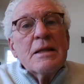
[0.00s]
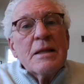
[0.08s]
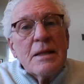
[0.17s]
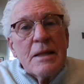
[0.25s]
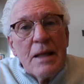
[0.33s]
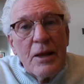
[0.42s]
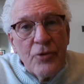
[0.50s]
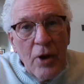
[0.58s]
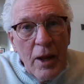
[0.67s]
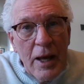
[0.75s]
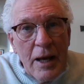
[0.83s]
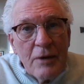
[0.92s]
That's
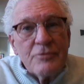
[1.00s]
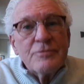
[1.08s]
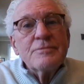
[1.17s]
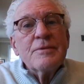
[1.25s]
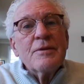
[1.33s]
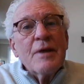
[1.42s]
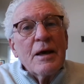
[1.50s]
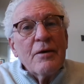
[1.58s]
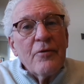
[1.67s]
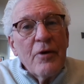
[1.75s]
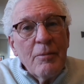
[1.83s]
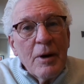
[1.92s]
all I have. Thank you
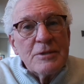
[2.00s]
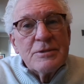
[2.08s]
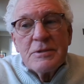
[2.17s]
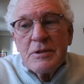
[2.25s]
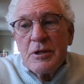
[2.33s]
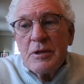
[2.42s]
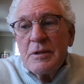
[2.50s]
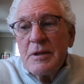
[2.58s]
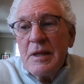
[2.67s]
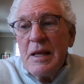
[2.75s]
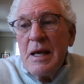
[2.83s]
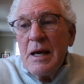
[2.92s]
very much.
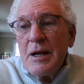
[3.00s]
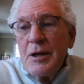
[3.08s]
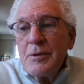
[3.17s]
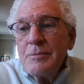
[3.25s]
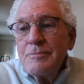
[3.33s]
The end.